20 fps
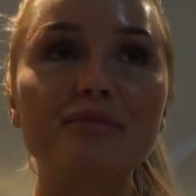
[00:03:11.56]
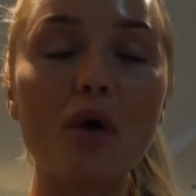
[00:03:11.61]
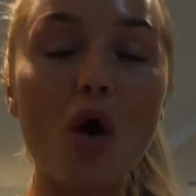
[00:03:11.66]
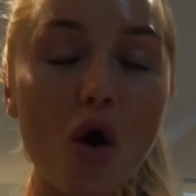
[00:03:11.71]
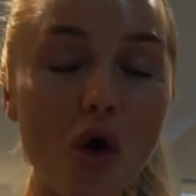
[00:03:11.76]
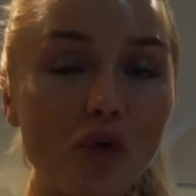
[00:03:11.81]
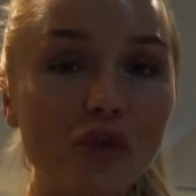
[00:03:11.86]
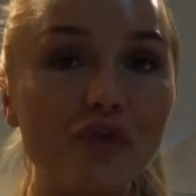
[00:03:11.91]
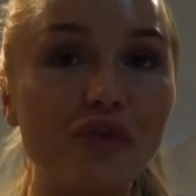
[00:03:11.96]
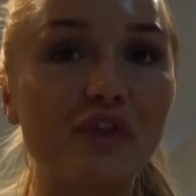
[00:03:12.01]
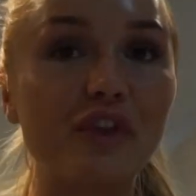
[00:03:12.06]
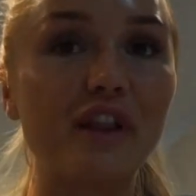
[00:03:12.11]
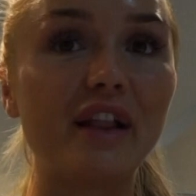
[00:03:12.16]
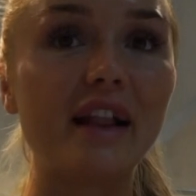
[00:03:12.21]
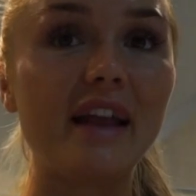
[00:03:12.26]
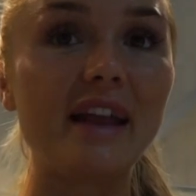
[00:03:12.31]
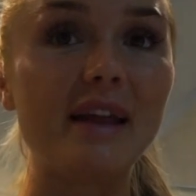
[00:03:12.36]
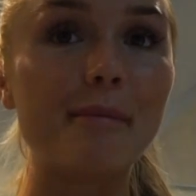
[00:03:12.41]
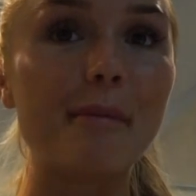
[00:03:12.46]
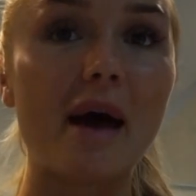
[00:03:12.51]

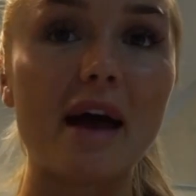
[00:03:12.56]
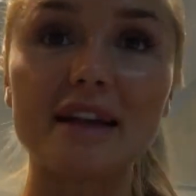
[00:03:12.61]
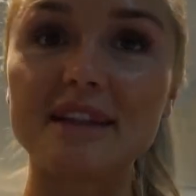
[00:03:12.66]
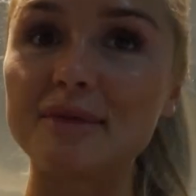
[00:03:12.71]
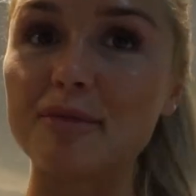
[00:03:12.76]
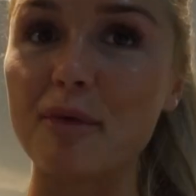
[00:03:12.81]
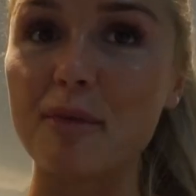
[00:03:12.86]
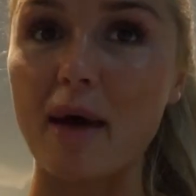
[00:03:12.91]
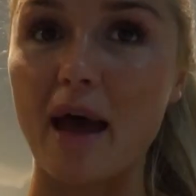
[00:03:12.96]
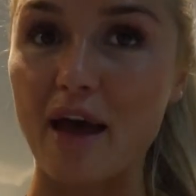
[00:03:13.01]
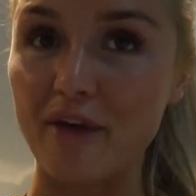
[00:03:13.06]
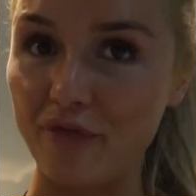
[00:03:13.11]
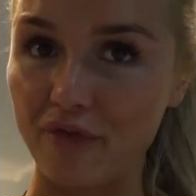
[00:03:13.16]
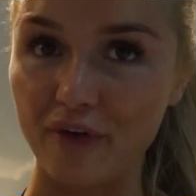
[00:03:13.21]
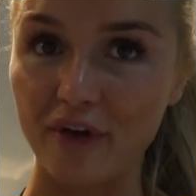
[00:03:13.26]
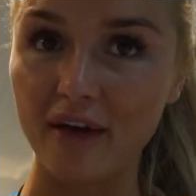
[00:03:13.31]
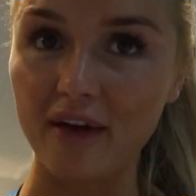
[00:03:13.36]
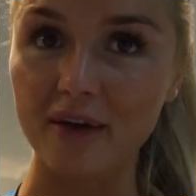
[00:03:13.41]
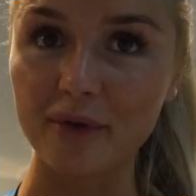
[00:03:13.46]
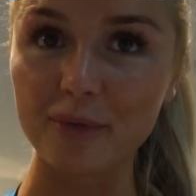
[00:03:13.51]
hopefully maximum
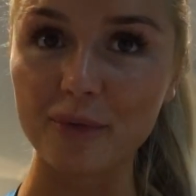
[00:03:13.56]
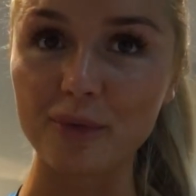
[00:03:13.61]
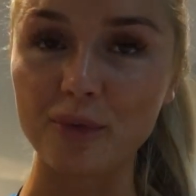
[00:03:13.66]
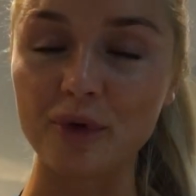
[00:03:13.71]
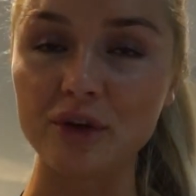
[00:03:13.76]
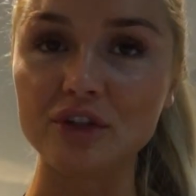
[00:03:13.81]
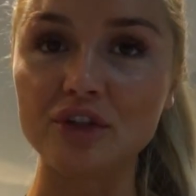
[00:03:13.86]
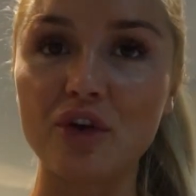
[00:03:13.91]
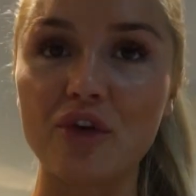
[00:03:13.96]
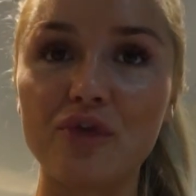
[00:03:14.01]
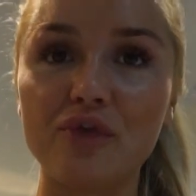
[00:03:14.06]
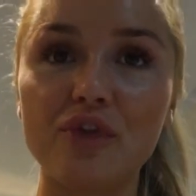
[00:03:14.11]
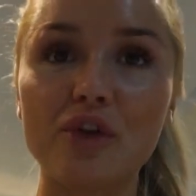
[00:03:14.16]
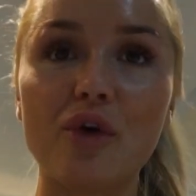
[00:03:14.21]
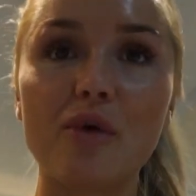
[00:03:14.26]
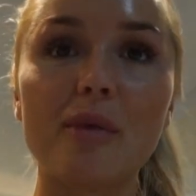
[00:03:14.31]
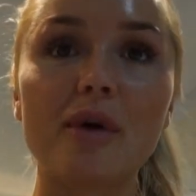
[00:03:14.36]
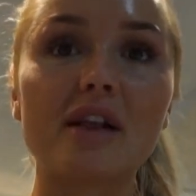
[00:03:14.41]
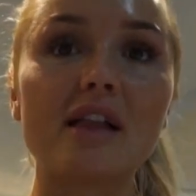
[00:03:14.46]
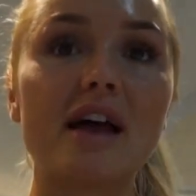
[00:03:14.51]
effort, which hopefully
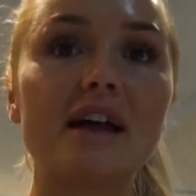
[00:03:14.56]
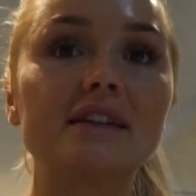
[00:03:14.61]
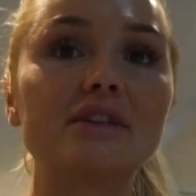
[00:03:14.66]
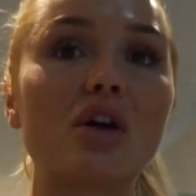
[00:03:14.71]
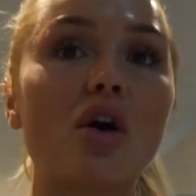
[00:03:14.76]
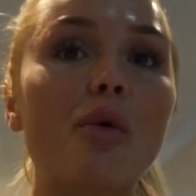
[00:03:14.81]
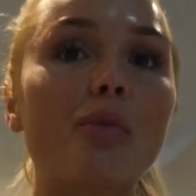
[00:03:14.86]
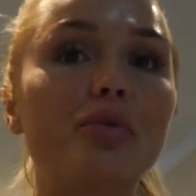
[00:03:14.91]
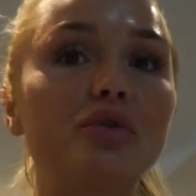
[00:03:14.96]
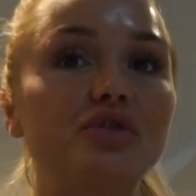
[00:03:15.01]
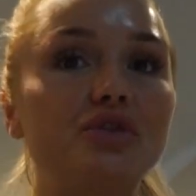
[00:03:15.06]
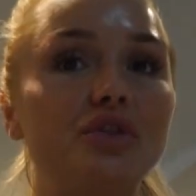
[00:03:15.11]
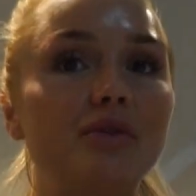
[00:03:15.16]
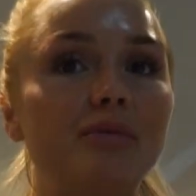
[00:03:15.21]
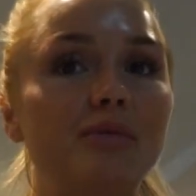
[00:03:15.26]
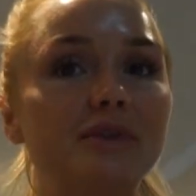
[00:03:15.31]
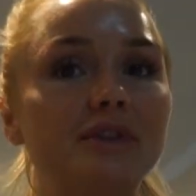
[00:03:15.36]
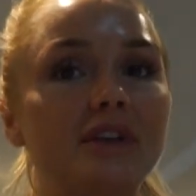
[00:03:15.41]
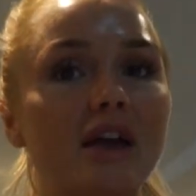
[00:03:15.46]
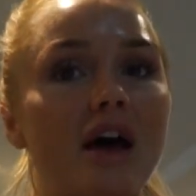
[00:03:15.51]
all my clients are pushing
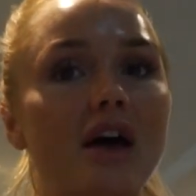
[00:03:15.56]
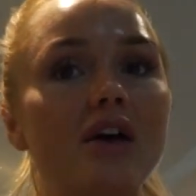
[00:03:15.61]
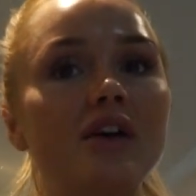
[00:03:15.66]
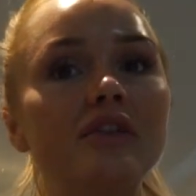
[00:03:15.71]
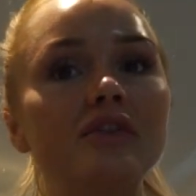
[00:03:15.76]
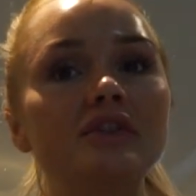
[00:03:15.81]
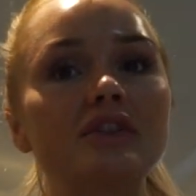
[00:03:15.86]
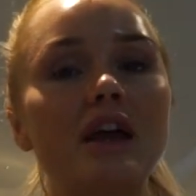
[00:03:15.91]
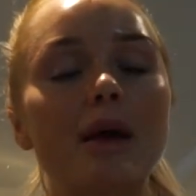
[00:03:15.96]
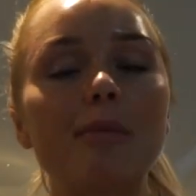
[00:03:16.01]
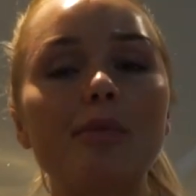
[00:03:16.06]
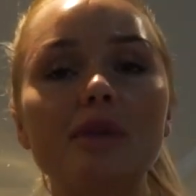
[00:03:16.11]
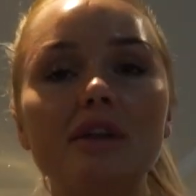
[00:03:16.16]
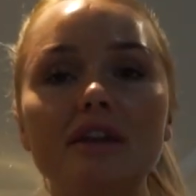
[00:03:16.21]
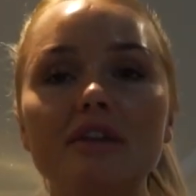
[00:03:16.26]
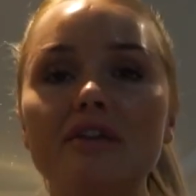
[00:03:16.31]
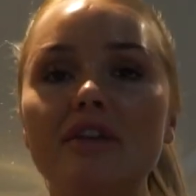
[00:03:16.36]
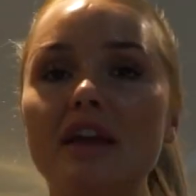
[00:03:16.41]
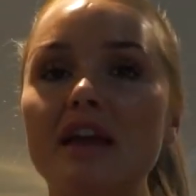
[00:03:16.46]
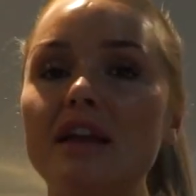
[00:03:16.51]
themselves. I
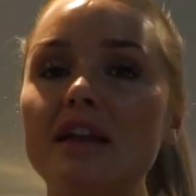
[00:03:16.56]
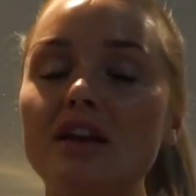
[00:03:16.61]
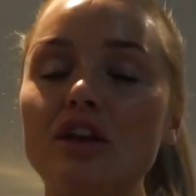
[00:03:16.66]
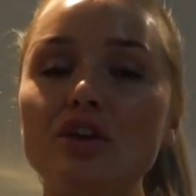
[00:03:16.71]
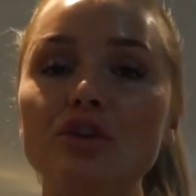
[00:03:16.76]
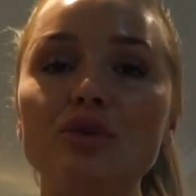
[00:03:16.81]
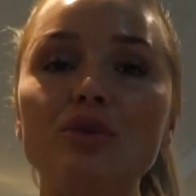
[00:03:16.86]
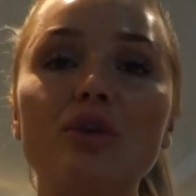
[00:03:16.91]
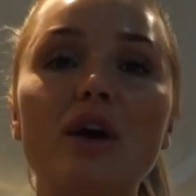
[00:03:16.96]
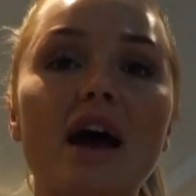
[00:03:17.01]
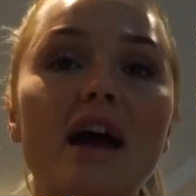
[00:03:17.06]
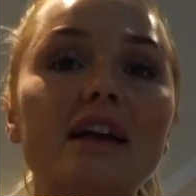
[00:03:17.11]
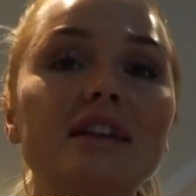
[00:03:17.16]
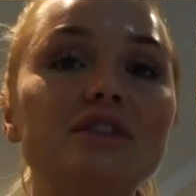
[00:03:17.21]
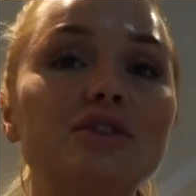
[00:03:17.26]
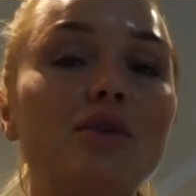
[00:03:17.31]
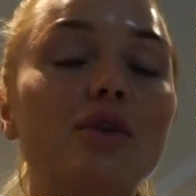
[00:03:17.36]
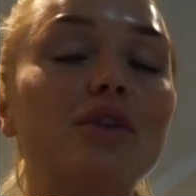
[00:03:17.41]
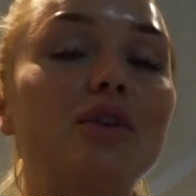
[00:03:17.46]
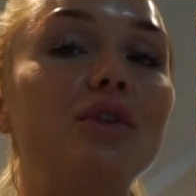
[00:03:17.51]
believe in you
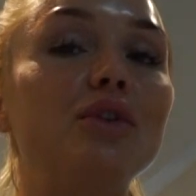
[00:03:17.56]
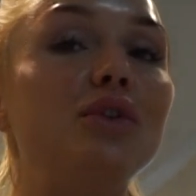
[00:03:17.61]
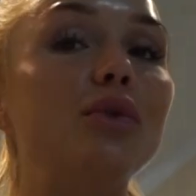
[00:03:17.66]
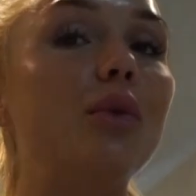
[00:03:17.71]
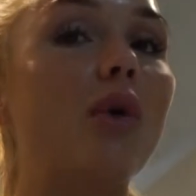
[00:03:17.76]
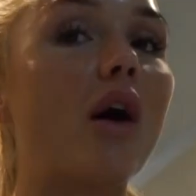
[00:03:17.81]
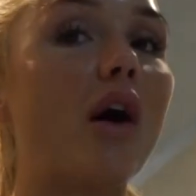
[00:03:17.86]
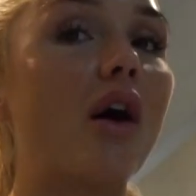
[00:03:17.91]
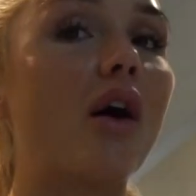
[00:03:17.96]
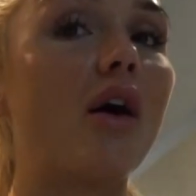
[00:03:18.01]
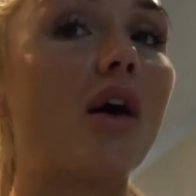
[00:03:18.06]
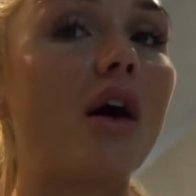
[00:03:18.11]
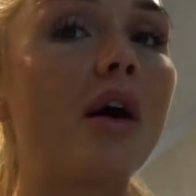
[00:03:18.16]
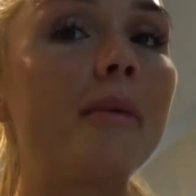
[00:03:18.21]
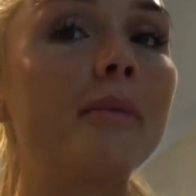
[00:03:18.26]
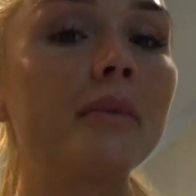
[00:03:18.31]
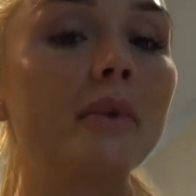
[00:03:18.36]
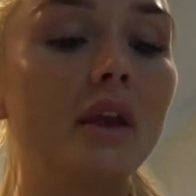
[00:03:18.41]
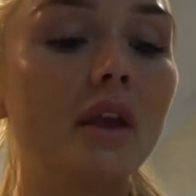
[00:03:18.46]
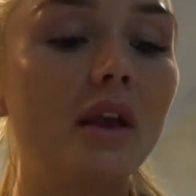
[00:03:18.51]
guys, so I know you
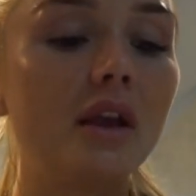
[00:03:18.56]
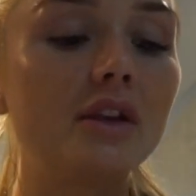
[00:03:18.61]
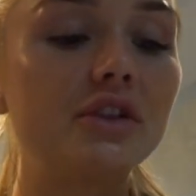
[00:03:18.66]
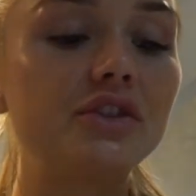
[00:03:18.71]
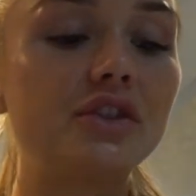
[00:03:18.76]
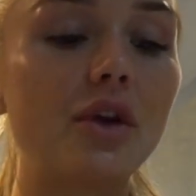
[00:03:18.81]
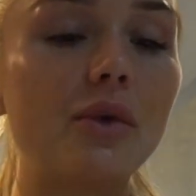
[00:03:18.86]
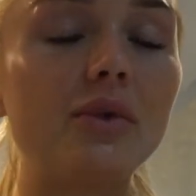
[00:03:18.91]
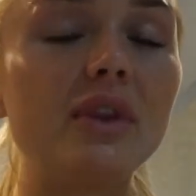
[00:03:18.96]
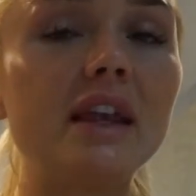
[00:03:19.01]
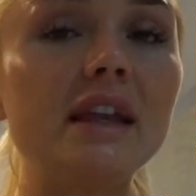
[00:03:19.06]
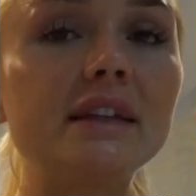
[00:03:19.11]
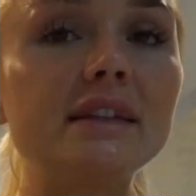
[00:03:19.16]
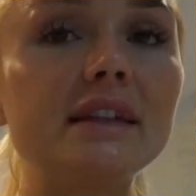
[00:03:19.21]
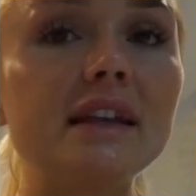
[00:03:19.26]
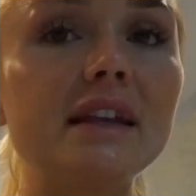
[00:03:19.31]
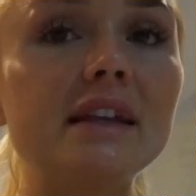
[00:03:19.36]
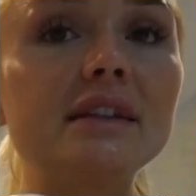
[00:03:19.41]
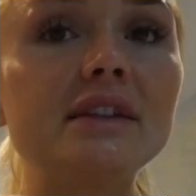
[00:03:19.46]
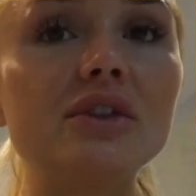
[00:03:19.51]
are. So
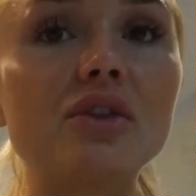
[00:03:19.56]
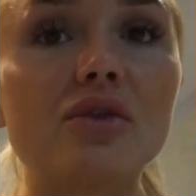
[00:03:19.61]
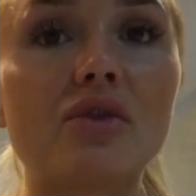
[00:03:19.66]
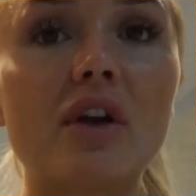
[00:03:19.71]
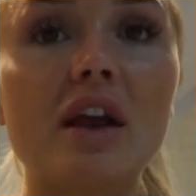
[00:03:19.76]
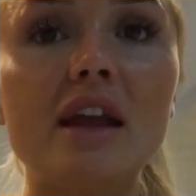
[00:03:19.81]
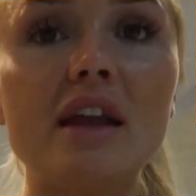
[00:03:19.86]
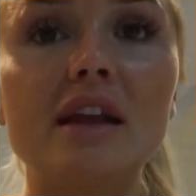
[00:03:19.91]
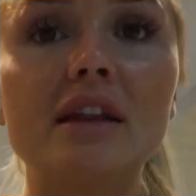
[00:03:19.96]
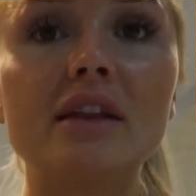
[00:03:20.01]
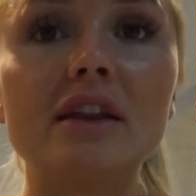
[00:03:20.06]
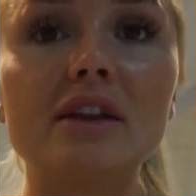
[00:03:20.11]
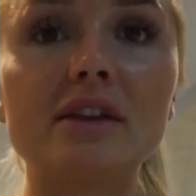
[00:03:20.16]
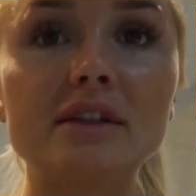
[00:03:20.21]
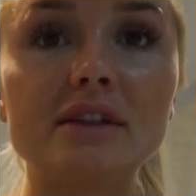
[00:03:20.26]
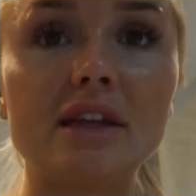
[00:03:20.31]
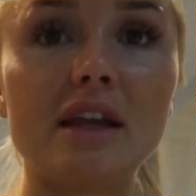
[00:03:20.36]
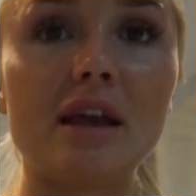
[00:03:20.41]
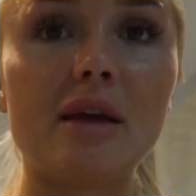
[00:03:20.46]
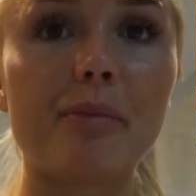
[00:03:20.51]
this is a great
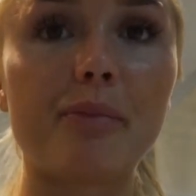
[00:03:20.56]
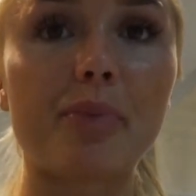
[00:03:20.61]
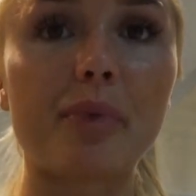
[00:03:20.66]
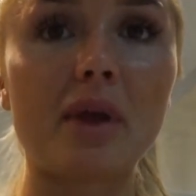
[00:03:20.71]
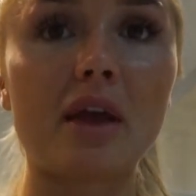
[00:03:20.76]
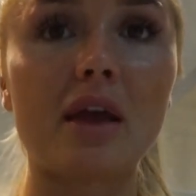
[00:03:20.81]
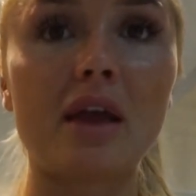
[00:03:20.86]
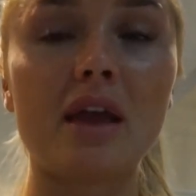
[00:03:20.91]
little tip.